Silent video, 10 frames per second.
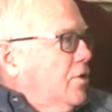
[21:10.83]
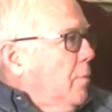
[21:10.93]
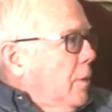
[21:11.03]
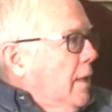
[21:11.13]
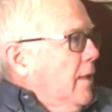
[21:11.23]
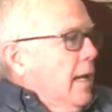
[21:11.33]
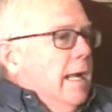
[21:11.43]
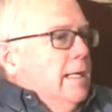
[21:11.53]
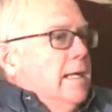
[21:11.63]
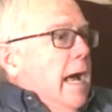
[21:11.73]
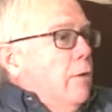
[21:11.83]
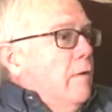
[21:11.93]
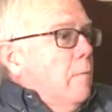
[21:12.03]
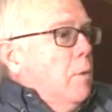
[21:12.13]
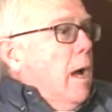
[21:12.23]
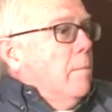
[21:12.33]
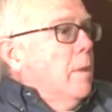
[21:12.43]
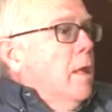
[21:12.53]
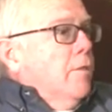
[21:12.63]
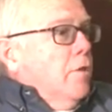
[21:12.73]
something like that. Like I say, I don't have a
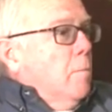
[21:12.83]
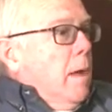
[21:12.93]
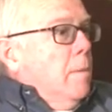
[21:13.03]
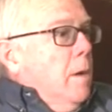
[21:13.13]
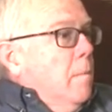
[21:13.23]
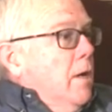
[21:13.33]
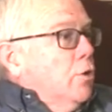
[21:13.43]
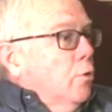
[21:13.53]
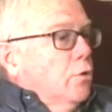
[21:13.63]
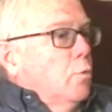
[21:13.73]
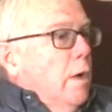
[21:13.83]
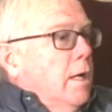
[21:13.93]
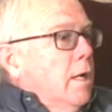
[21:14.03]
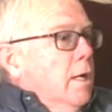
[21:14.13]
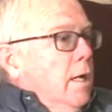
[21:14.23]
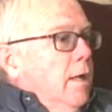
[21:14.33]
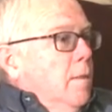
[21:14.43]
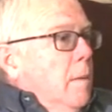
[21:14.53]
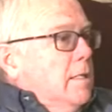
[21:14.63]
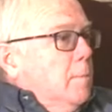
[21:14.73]
problem that there might have been a major earthquake in
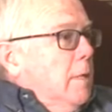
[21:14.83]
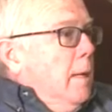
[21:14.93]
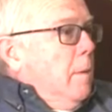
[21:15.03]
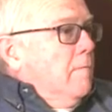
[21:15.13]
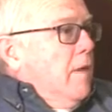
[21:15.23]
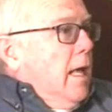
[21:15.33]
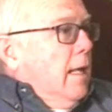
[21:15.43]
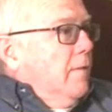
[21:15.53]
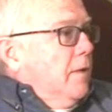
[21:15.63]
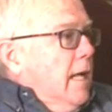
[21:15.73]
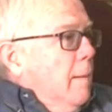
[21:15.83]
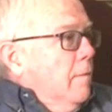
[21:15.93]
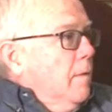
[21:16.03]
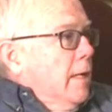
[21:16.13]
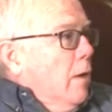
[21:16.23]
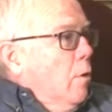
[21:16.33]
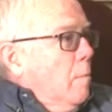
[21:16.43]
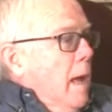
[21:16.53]
the Mesopotamian Valley at the time of the Tower of